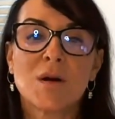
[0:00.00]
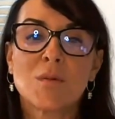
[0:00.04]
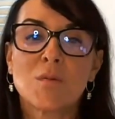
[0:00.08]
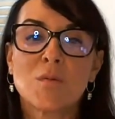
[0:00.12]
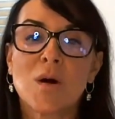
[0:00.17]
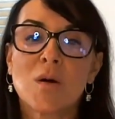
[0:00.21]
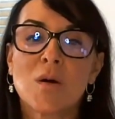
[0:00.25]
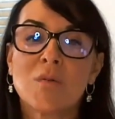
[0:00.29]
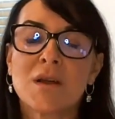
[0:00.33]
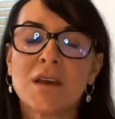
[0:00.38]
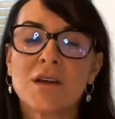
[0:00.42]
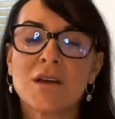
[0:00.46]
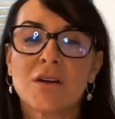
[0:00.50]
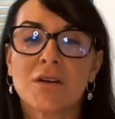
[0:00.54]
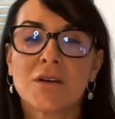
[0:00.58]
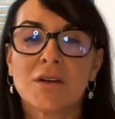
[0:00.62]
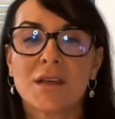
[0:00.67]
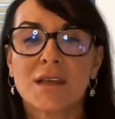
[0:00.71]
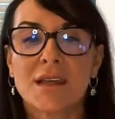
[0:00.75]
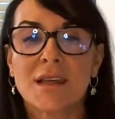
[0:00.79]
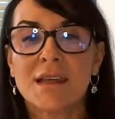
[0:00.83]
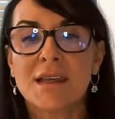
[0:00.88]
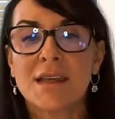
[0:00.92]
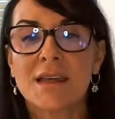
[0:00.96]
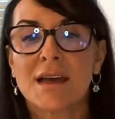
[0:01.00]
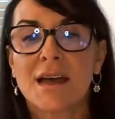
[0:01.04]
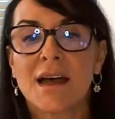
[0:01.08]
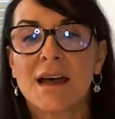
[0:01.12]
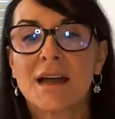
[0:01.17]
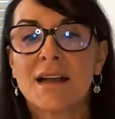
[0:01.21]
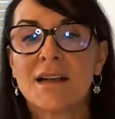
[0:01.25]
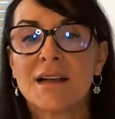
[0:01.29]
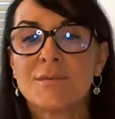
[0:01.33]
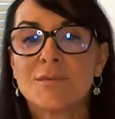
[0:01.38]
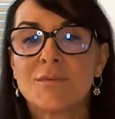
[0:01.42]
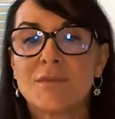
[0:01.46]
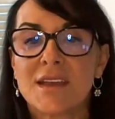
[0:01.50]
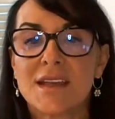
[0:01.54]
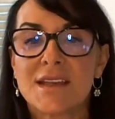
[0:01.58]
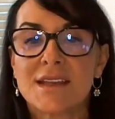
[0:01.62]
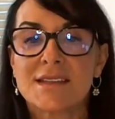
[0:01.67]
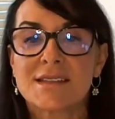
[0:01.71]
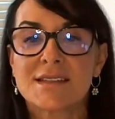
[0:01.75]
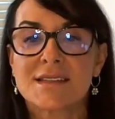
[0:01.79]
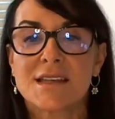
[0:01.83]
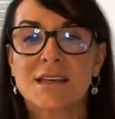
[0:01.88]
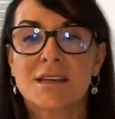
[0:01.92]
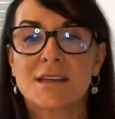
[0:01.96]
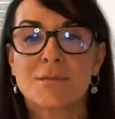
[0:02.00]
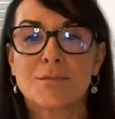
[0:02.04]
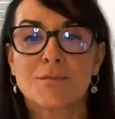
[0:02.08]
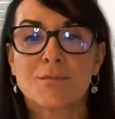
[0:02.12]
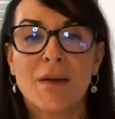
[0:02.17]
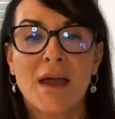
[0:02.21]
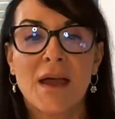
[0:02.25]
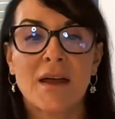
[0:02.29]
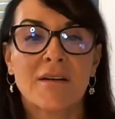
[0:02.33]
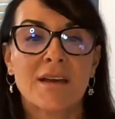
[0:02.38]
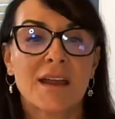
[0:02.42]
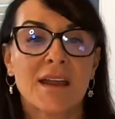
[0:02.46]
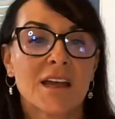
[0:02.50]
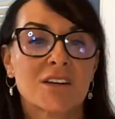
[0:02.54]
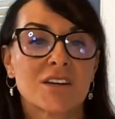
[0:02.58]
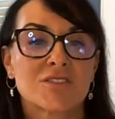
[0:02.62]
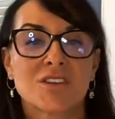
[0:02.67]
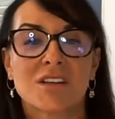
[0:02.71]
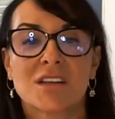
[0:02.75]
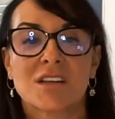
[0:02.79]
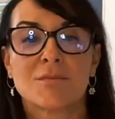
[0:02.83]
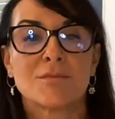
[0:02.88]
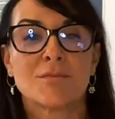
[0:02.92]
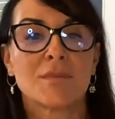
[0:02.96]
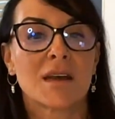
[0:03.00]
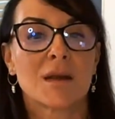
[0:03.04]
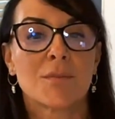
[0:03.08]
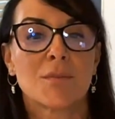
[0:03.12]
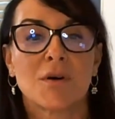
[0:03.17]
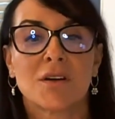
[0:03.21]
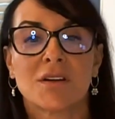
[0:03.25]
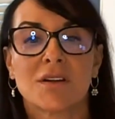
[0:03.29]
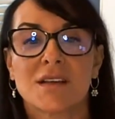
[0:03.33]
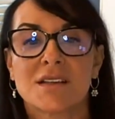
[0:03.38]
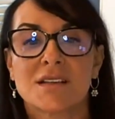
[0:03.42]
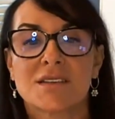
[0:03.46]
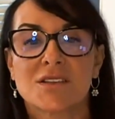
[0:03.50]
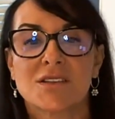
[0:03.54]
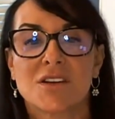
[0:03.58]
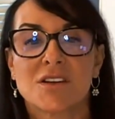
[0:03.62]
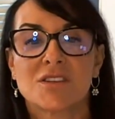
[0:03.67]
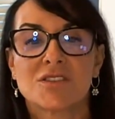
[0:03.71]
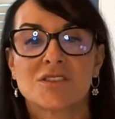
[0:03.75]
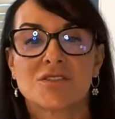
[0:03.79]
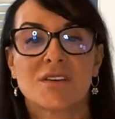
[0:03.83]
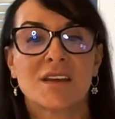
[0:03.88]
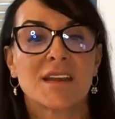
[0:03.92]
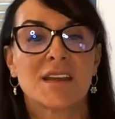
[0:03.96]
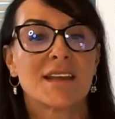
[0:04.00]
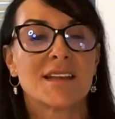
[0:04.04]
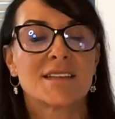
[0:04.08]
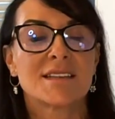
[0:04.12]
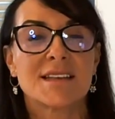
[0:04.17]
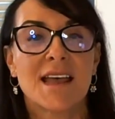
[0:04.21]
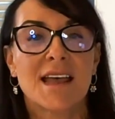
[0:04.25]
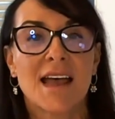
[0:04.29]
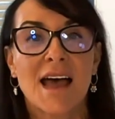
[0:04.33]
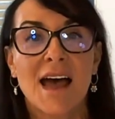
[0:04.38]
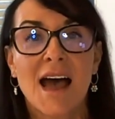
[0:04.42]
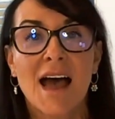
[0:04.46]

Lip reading: And what we know here is that bariatric and metabolic surgery is